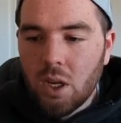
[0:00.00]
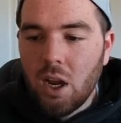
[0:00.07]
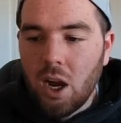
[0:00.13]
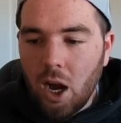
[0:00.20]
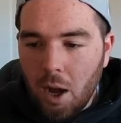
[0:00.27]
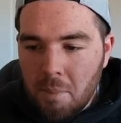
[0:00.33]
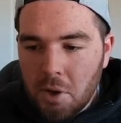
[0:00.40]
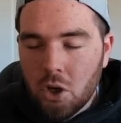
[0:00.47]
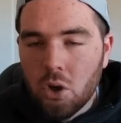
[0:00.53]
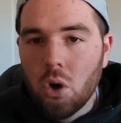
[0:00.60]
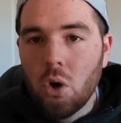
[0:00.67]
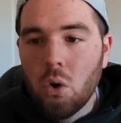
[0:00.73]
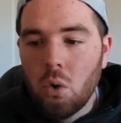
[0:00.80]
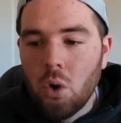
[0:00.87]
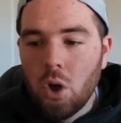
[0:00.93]
I'm going to
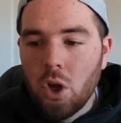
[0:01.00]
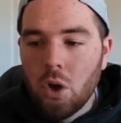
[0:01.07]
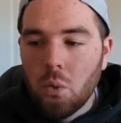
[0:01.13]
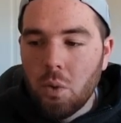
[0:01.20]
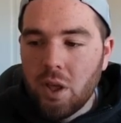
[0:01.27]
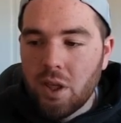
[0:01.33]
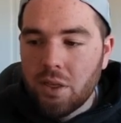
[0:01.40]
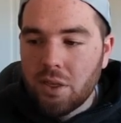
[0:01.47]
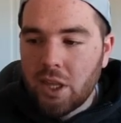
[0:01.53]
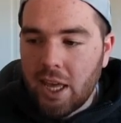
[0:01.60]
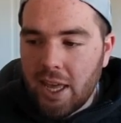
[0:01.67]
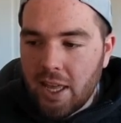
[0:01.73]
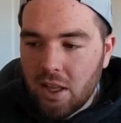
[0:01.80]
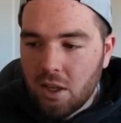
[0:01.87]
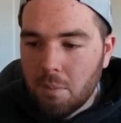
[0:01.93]
go with
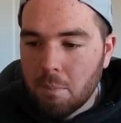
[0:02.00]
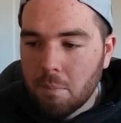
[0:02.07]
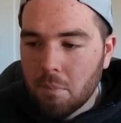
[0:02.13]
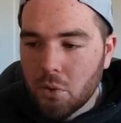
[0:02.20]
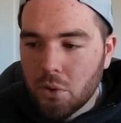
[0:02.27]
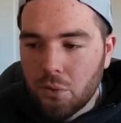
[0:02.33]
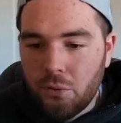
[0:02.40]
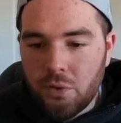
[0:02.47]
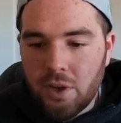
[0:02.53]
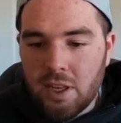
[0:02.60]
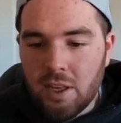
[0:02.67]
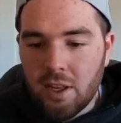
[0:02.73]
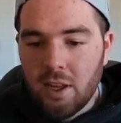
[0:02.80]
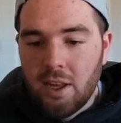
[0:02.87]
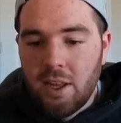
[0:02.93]
Caleb
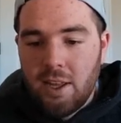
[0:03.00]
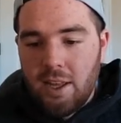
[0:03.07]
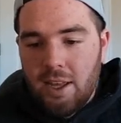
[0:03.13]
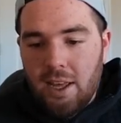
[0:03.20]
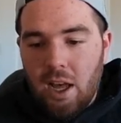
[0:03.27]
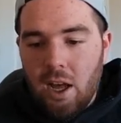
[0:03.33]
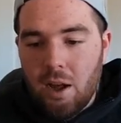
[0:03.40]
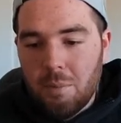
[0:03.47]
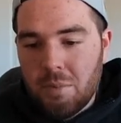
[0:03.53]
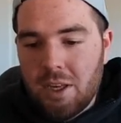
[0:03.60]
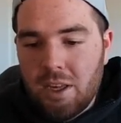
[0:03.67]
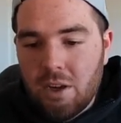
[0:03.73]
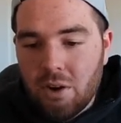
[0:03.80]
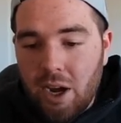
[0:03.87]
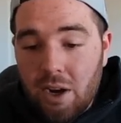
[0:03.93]
Murphy
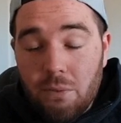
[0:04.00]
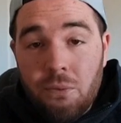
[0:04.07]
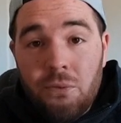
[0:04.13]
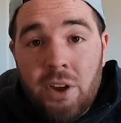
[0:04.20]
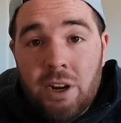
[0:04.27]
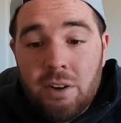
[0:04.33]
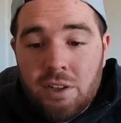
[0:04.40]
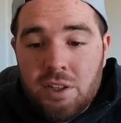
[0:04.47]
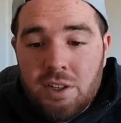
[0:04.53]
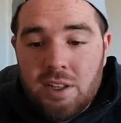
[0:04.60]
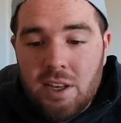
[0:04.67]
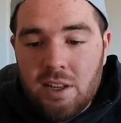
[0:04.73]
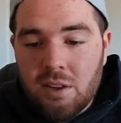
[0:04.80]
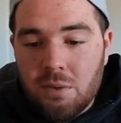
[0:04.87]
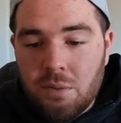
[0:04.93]
here out of Ferris
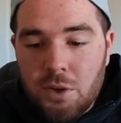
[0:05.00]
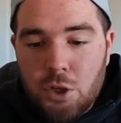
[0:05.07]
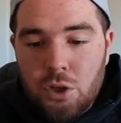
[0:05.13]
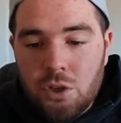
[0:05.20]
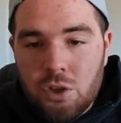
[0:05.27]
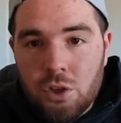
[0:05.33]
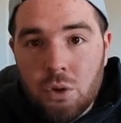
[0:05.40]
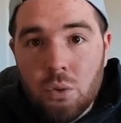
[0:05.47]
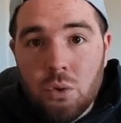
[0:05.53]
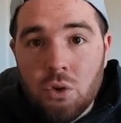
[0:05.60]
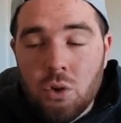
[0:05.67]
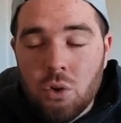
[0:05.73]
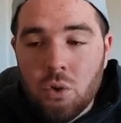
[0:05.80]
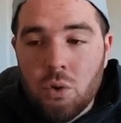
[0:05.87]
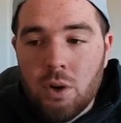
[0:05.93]
State, Division II
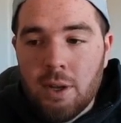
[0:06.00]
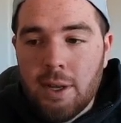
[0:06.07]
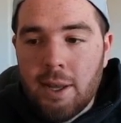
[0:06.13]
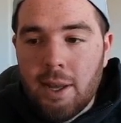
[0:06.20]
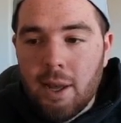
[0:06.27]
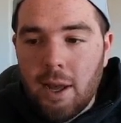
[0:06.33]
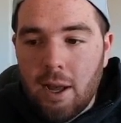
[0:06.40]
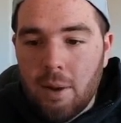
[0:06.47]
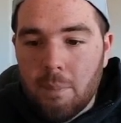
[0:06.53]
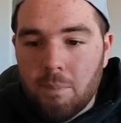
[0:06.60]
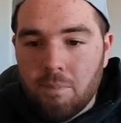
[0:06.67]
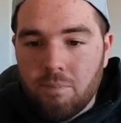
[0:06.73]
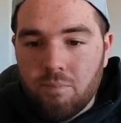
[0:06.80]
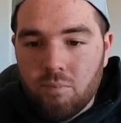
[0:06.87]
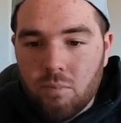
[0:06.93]
dude.
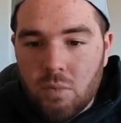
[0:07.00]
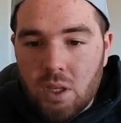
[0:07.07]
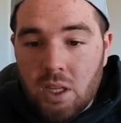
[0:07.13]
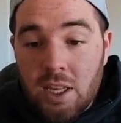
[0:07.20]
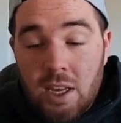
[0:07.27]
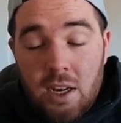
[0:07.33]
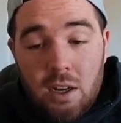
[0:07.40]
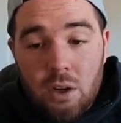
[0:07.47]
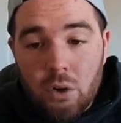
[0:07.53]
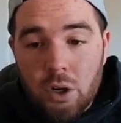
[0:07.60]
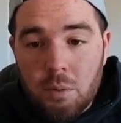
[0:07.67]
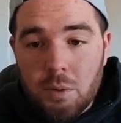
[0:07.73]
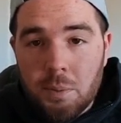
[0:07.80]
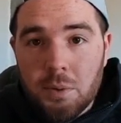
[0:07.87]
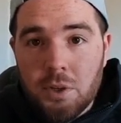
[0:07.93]
He had
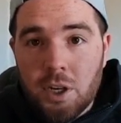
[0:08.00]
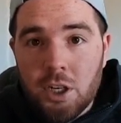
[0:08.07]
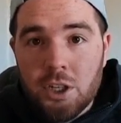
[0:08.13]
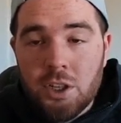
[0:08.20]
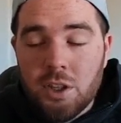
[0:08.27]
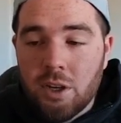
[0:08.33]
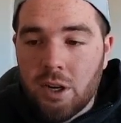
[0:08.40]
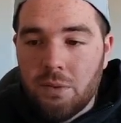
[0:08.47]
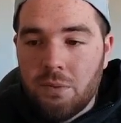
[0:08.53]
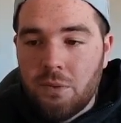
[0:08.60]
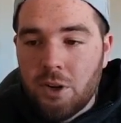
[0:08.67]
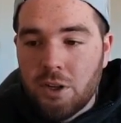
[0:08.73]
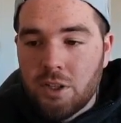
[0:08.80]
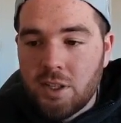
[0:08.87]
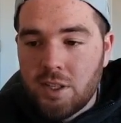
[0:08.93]
incredible production there at
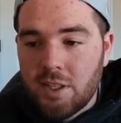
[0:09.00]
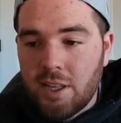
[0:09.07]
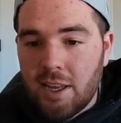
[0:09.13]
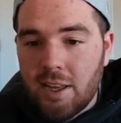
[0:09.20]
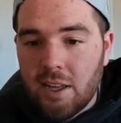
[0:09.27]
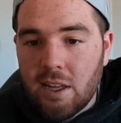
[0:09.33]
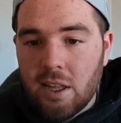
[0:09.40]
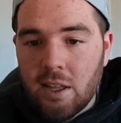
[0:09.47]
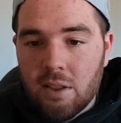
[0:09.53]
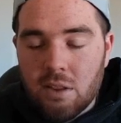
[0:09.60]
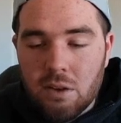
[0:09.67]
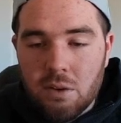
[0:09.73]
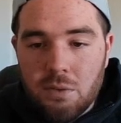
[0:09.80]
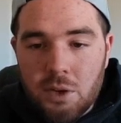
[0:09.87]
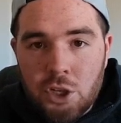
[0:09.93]
Ferris State in the
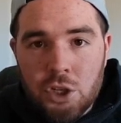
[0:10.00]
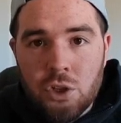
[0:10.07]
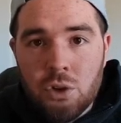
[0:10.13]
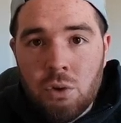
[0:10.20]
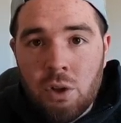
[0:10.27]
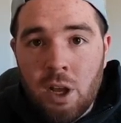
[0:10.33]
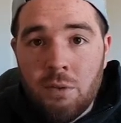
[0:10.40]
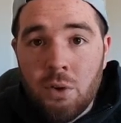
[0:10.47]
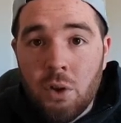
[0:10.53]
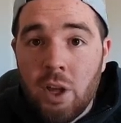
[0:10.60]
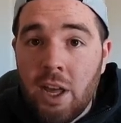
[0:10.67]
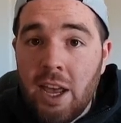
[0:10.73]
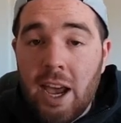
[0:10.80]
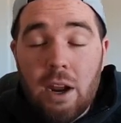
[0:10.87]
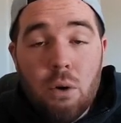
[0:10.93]
Division II level.
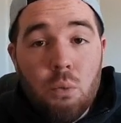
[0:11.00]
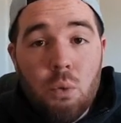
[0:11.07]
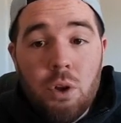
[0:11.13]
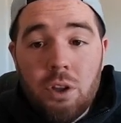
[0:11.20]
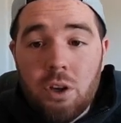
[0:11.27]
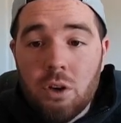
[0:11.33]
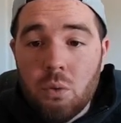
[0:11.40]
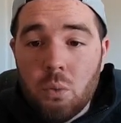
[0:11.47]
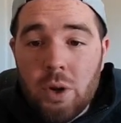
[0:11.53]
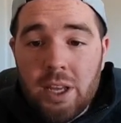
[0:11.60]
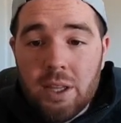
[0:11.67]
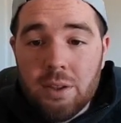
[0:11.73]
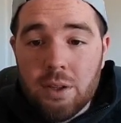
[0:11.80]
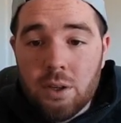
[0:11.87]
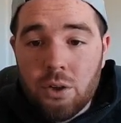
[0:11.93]
Had a really good week
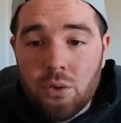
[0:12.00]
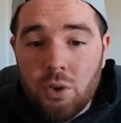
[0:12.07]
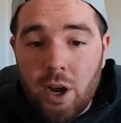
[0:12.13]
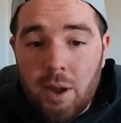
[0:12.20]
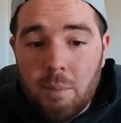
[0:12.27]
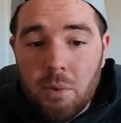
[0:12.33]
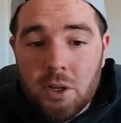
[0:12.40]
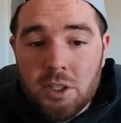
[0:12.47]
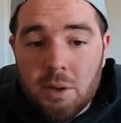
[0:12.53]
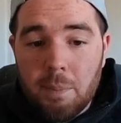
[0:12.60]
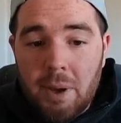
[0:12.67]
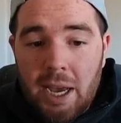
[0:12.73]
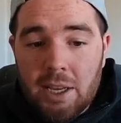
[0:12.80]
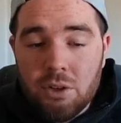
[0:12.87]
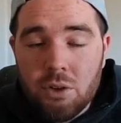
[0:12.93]
at the Shrine Bowl as a
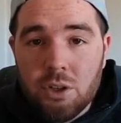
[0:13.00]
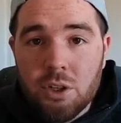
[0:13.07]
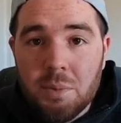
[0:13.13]
pass rusher.